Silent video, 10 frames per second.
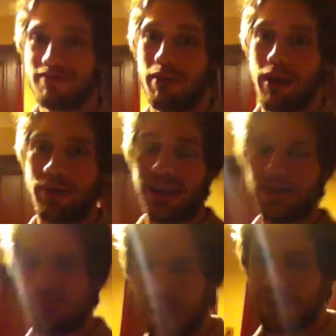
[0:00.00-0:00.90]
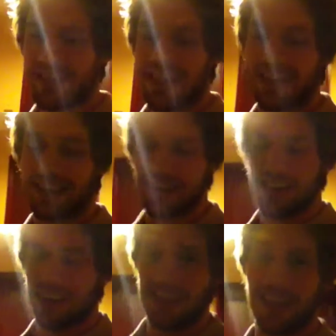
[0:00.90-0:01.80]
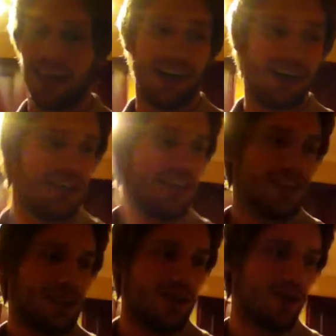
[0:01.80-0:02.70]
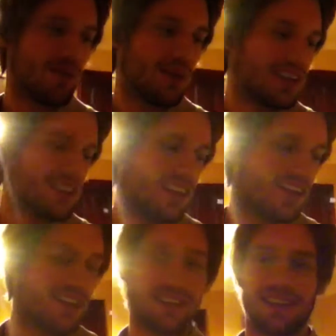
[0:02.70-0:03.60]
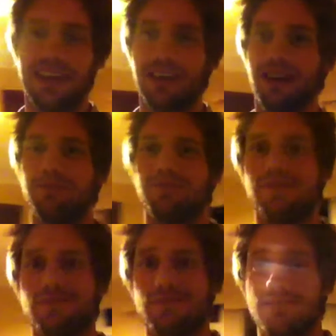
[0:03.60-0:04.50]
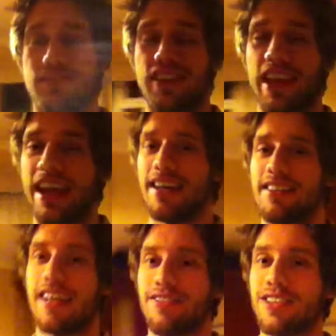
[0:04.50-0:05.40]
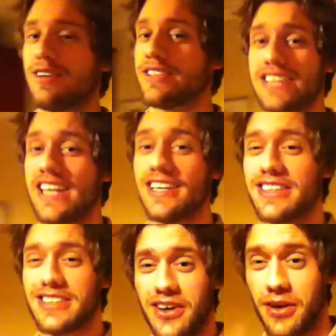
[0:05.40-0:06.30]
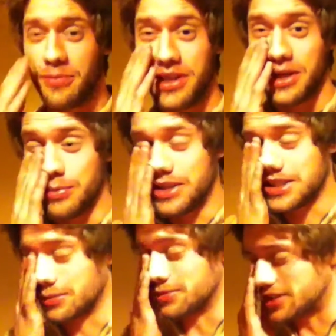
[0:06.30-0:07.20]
maybe take a guitar, one of my guitars. If I don't take a guitar, I'm really gonna miss them.